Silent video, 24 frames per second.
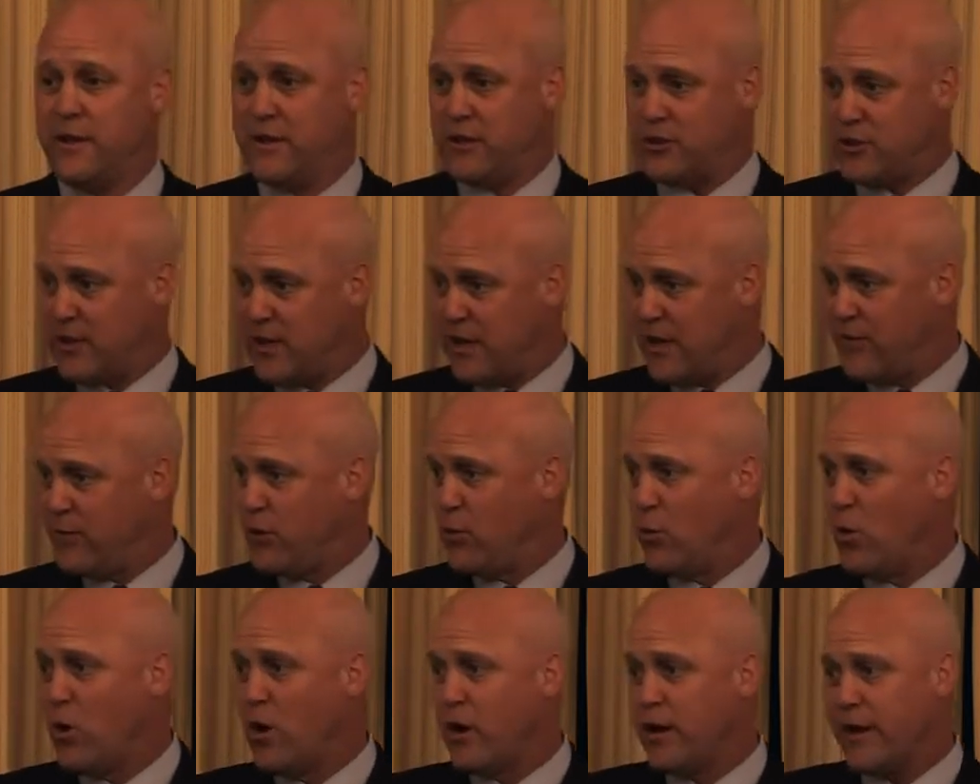In the city of
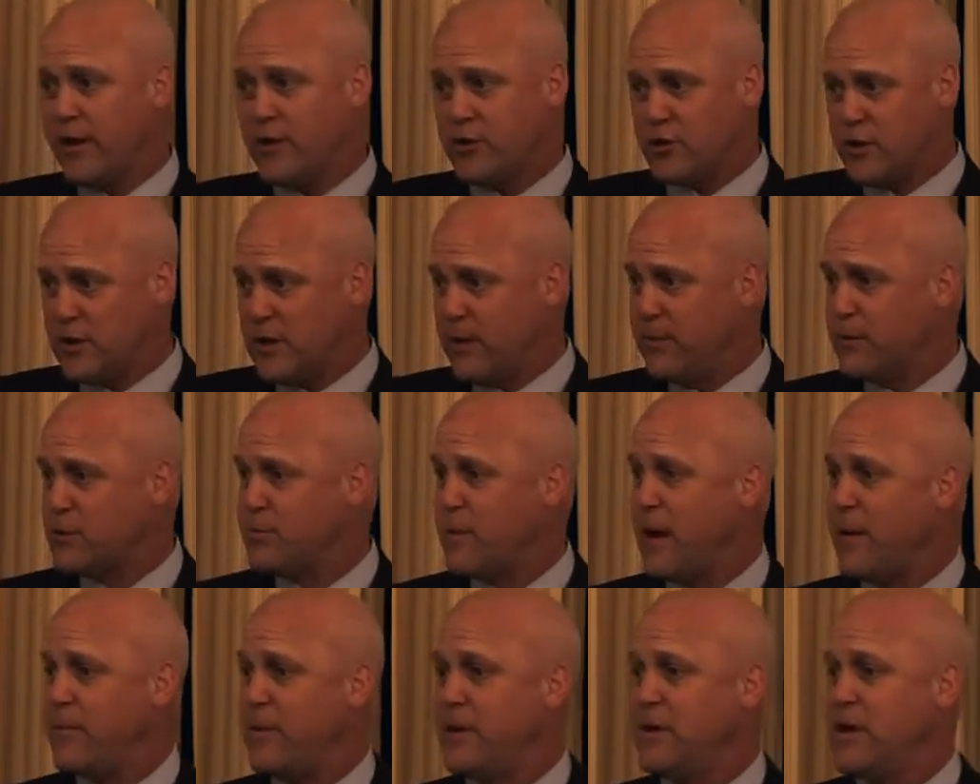New Orleans, your numbers
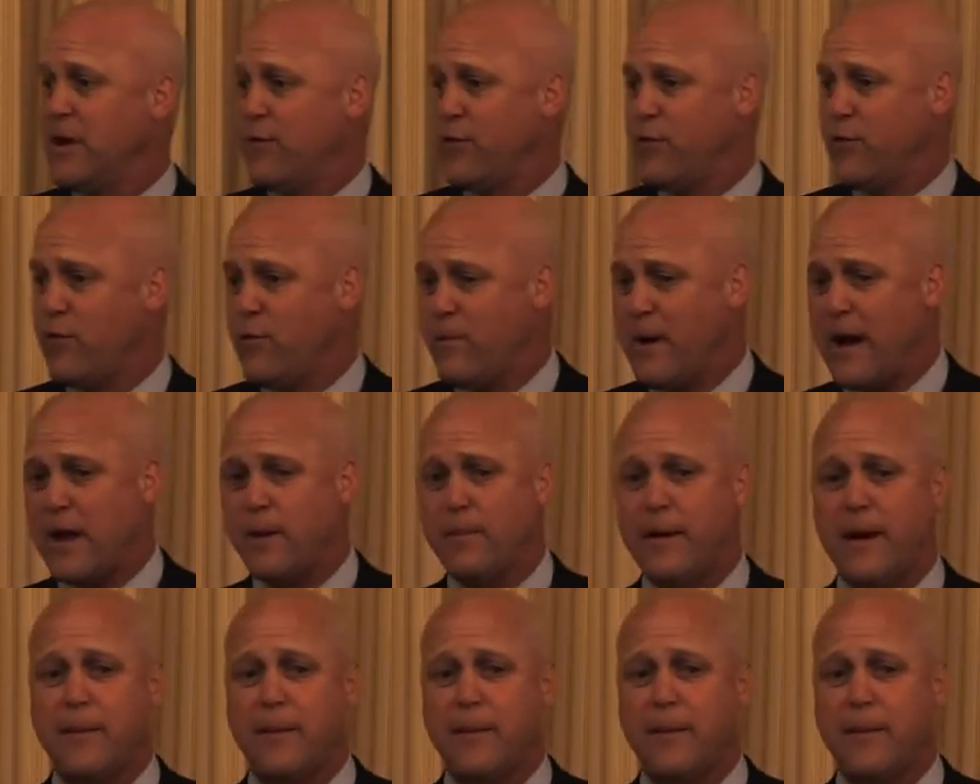might be different from mine